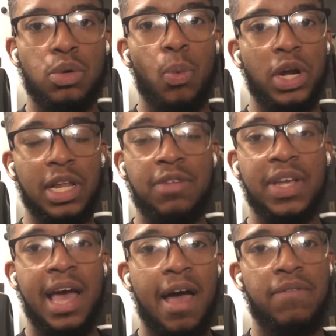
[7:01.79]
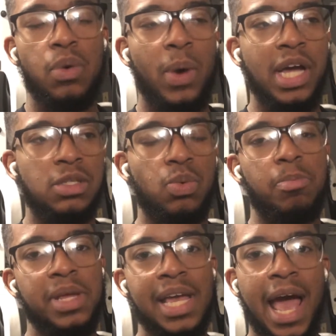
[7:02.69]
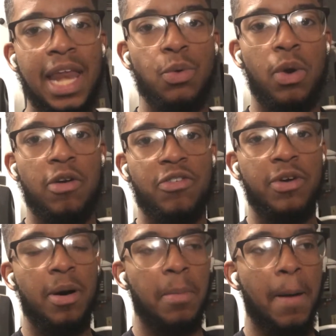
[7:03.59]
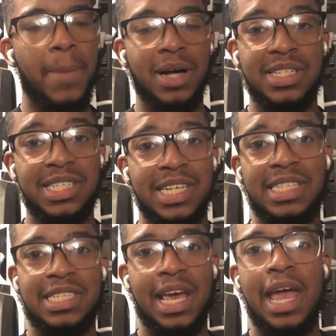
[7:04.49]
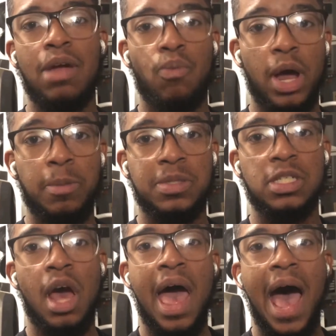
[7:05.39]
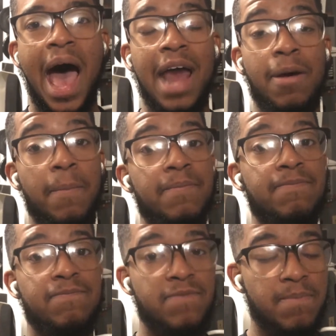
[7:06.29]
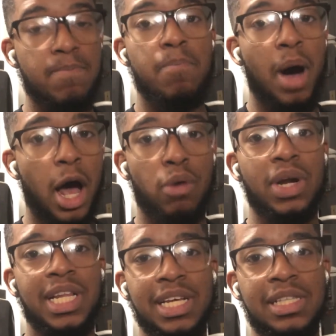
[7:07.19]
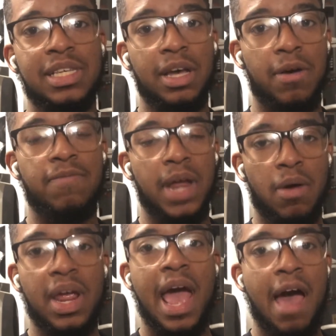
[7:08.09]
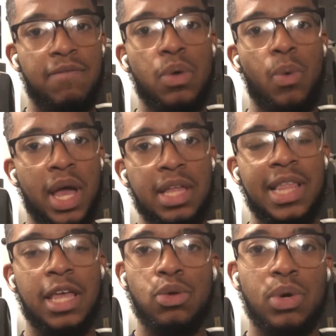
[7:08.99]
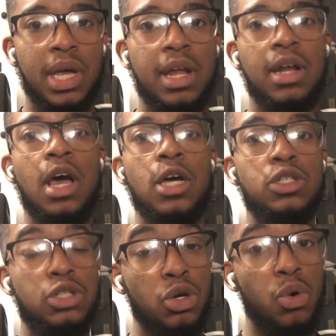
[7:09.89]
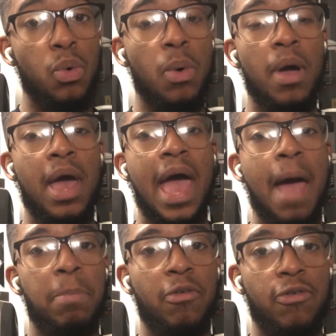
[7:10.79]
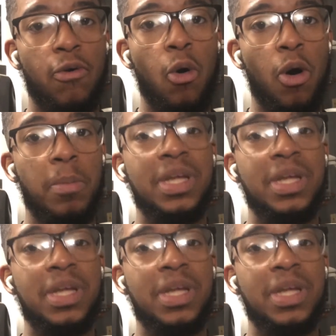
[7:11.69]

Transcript: when you're lifting heavy weights would be anywhere from about 6 to 8 reps at a moderately to very heavy weight that you can do and perform